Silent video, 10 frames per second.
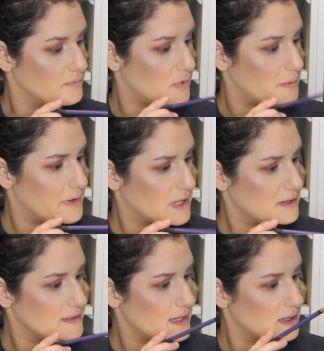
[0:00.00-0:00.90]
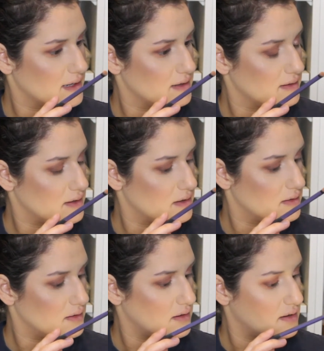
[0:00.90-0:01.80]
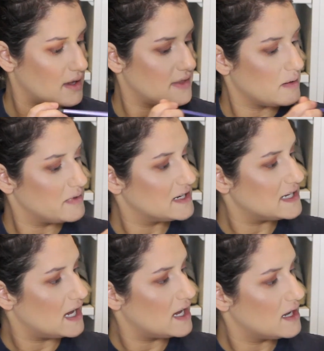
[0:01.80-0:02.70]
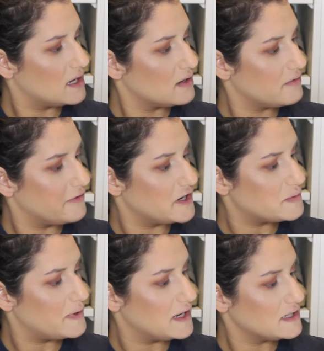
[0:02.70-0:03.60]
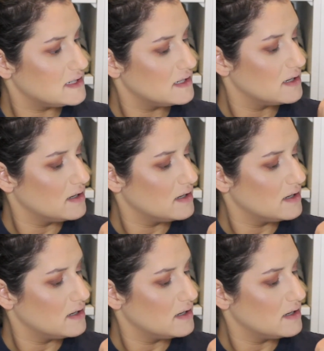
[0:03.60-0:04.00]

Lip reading: I going to take? I think I'm going to take Fresh Picked.